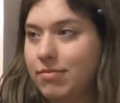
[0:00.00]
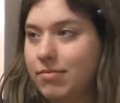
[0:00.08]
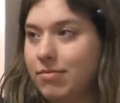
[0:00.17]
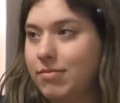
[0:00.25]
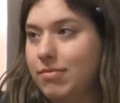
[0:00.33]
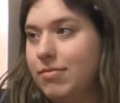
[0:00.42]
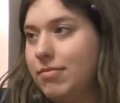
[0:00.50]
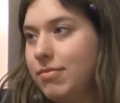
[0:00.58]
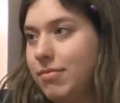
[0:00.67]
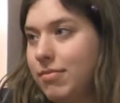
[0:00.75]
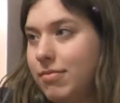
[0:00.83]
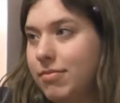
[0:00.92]

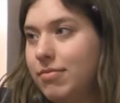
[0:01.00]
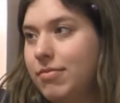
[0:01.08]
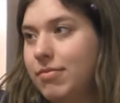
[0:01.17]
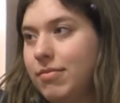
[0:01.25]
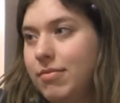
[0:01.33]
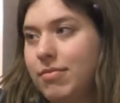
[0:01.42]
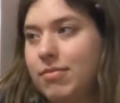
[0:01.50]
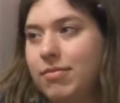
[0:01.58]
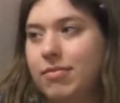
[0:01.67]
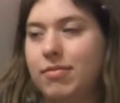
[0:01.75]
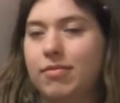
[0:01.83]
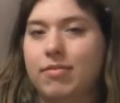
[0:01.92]

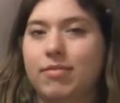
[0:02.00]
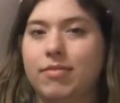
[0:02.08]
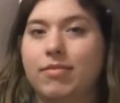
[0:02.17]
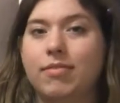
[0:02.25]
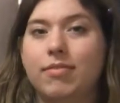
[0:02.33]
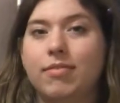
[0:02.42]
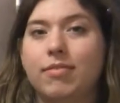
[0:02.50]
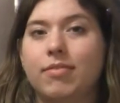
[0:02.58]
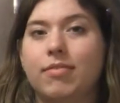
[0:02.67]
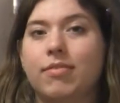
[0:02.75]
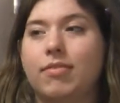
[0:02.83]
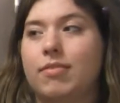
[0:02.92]

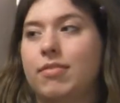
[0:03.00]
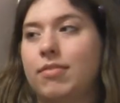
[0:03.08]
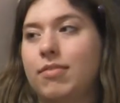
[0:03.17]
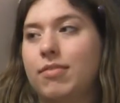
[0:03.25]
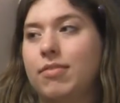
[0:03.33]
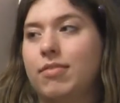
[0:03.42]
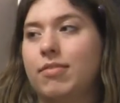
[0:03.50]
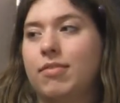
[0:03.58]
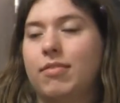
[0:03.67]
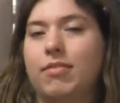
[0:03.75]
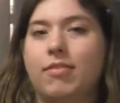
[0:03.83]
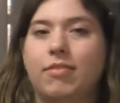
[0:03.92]

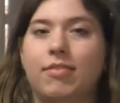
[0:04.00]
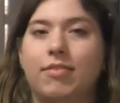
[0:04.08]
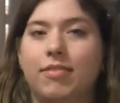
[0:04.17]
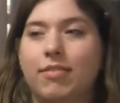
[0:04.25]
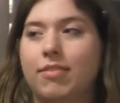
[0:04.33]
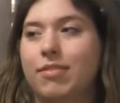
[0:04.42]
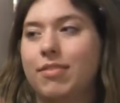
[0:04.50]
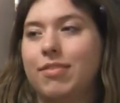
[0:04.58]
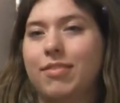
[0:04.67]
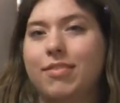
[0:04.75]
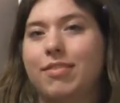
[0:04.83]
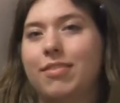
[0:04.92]

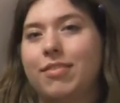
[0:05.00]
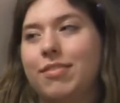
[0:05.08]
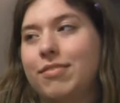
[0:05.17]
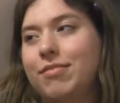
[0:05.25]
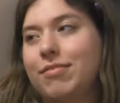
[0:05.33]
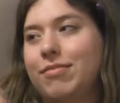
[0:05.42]
No words are spoken by the person on screen.